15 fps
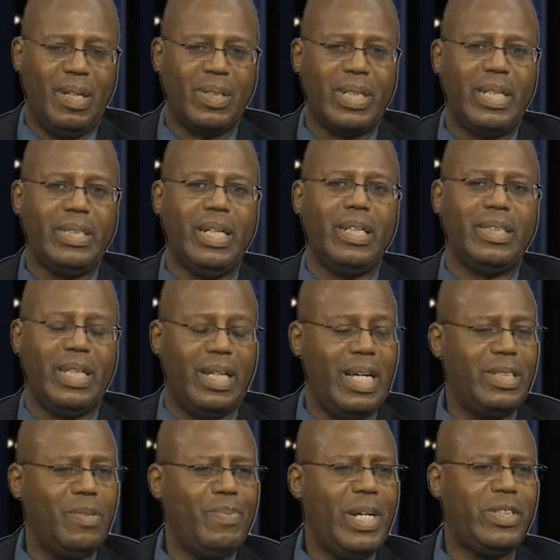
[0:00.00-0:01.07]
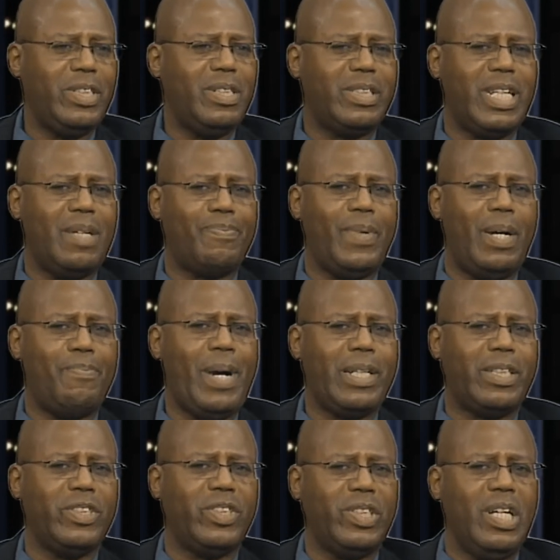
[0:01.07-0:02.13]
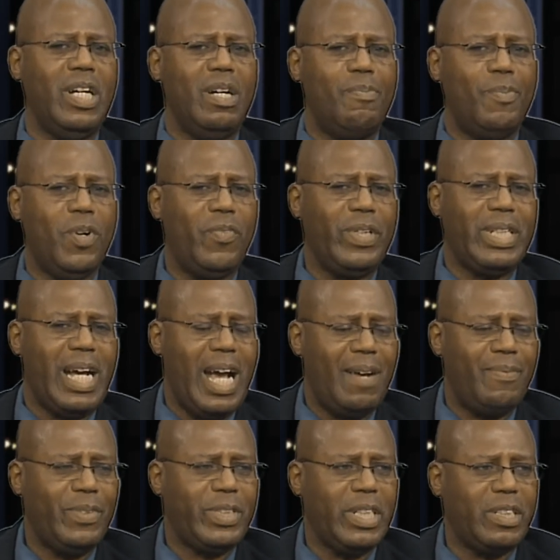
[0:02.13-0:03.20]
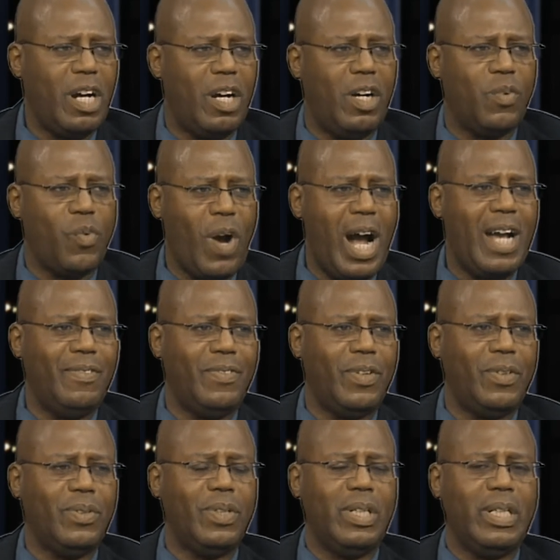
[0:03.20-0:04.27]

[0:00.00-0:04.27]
Okay, yeah. And you mentioned about this movie that I haven't seen called Arrival.